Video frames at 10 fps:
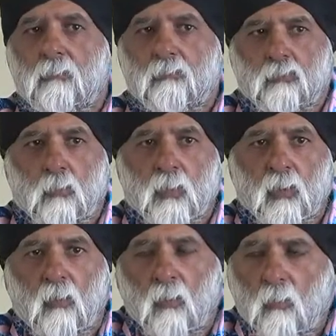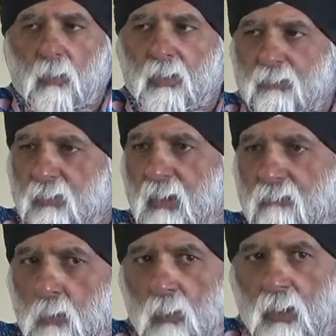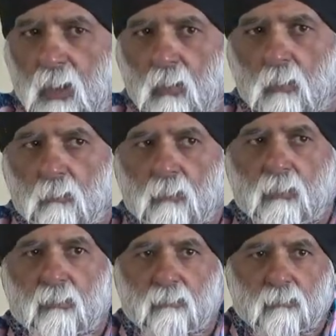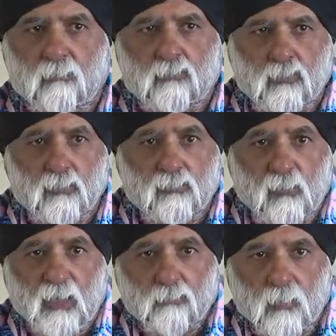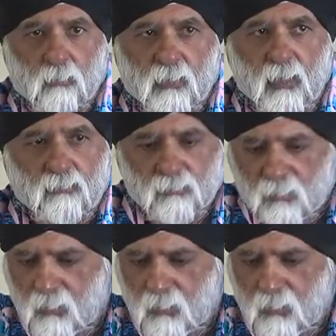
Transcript: So we always have Tokelau students graduate with us,